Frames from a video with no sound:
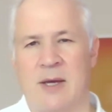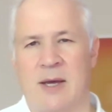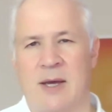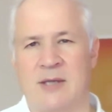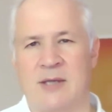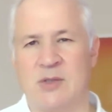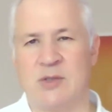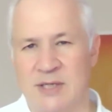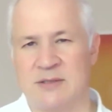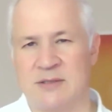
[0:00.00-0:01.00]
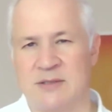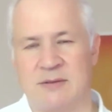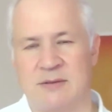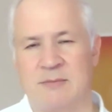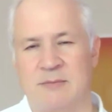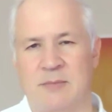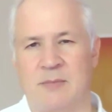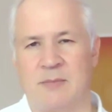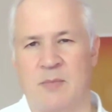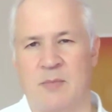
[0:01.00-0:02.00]
I suggest
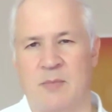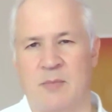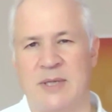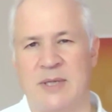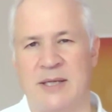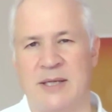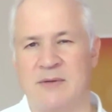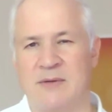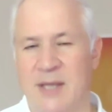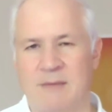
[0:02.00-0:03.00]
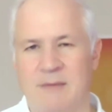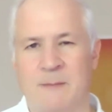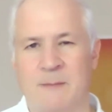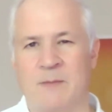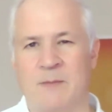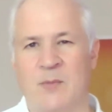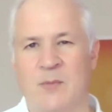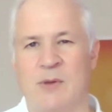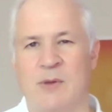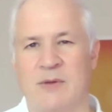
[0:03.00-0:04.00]
beginning the day
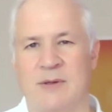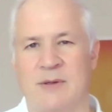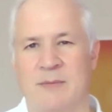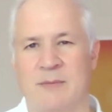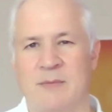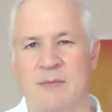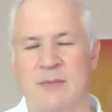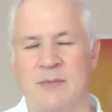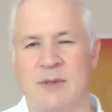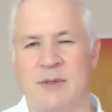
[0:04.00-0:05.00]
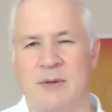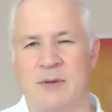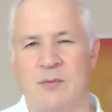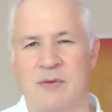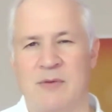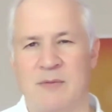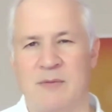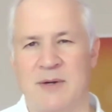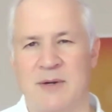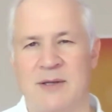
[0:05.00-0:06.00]
with uh, with a
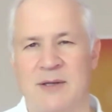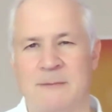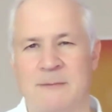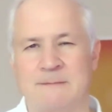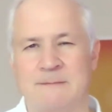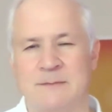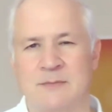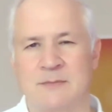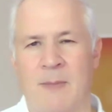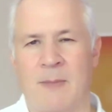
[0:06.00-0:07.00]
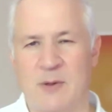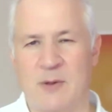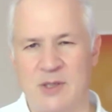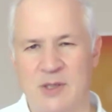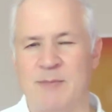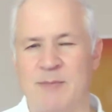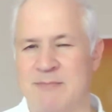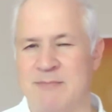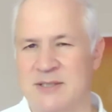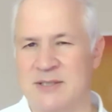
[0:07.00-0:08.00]
very deep, as
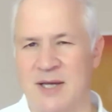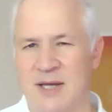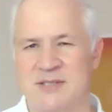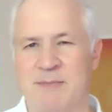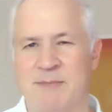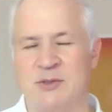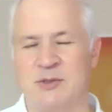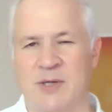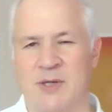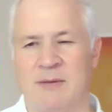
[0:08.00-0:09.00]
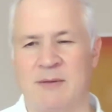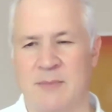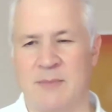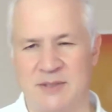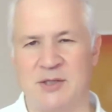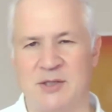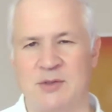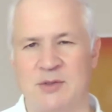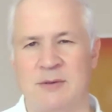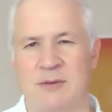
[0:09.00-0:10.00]
much as deep as you can,
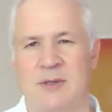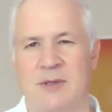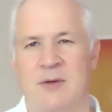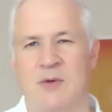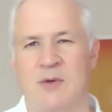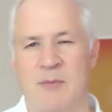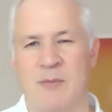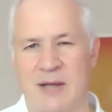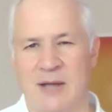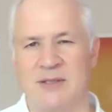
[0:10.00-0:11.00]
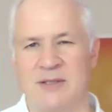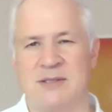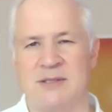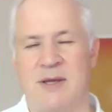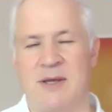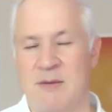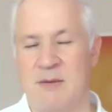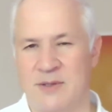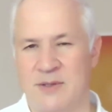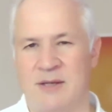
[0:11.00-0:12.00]
meditation with a practice every
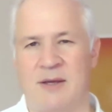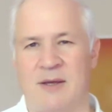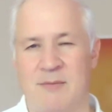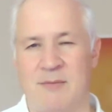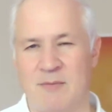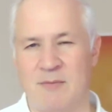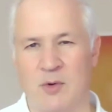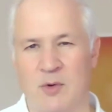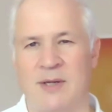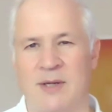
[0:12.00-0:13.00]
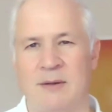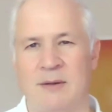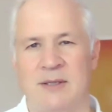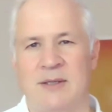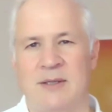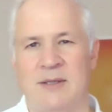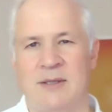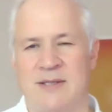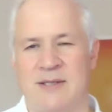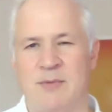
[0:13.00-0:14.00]
day, every morning,
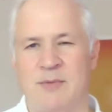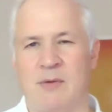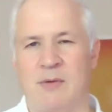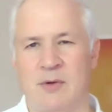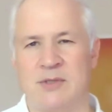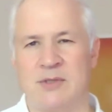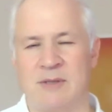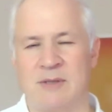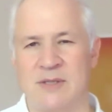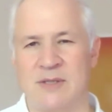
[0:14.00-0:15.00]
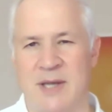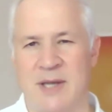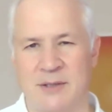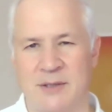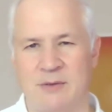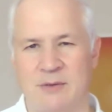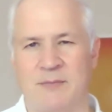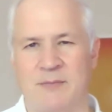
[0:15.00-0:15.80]
set up your thoughts in this direction